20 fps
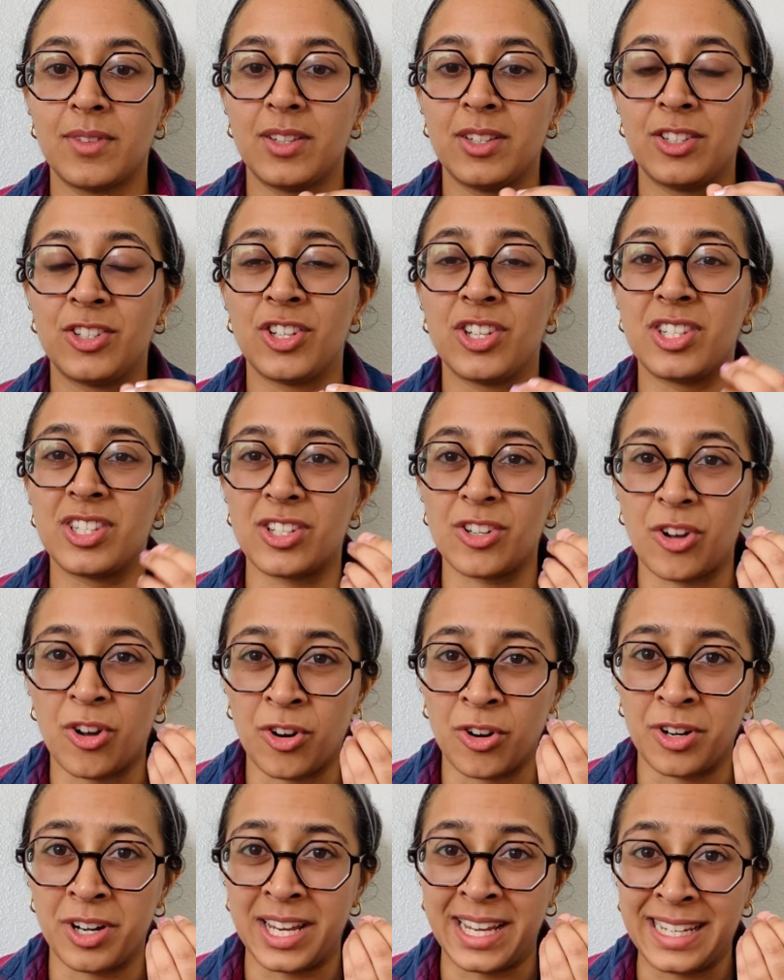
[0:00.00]
just
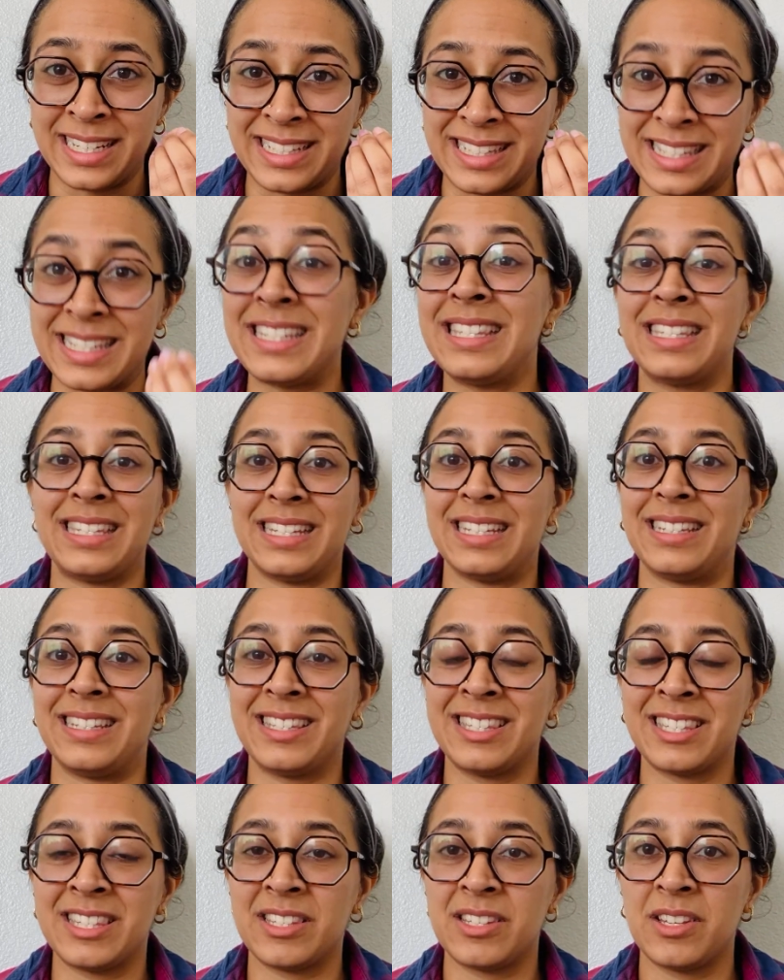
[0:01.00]
our
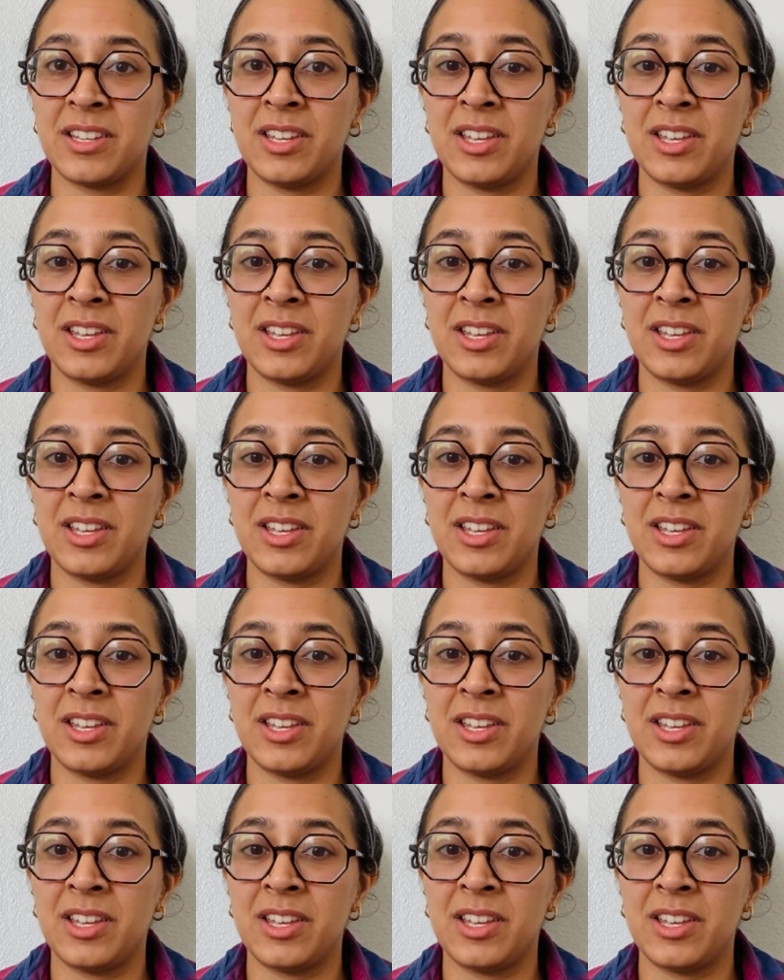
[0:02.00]
existence,